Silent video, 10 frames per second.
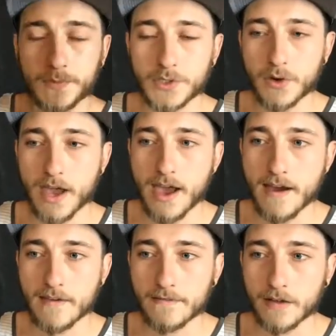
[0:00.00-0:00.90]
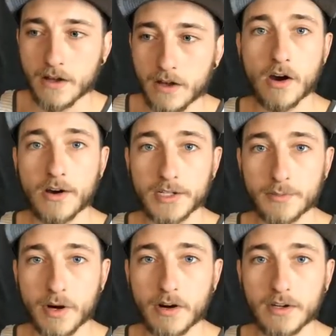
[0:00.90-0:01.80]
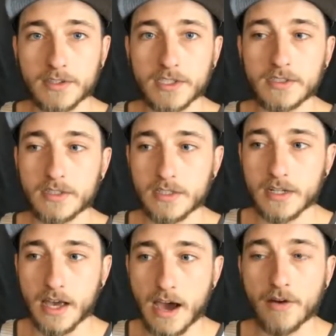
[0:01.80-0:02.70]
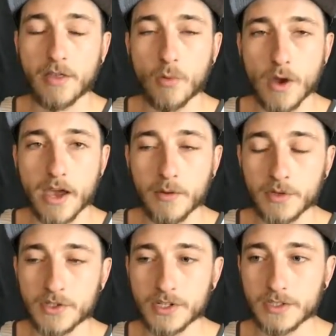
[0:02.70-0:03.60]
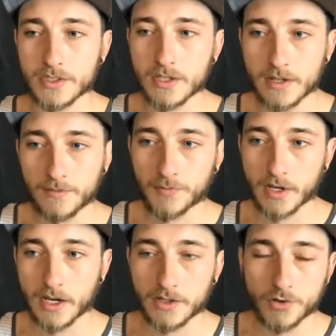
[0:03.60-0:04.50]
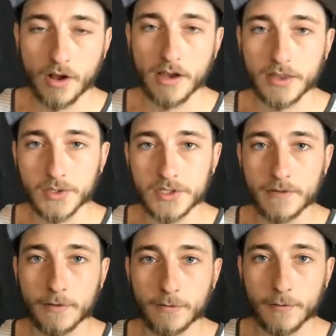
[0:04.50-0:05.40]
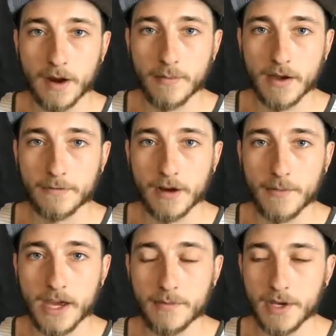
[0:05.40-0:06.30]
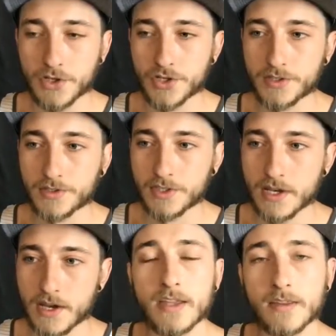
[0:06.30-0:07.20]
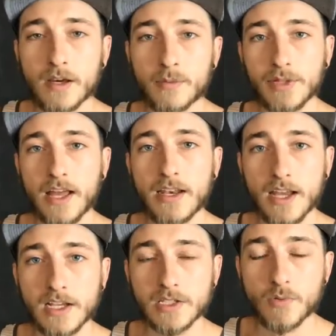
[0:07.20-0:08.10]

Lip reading: So I have the hardest parts out of the way, which is drawing those different frame-by-frame animations. The plan next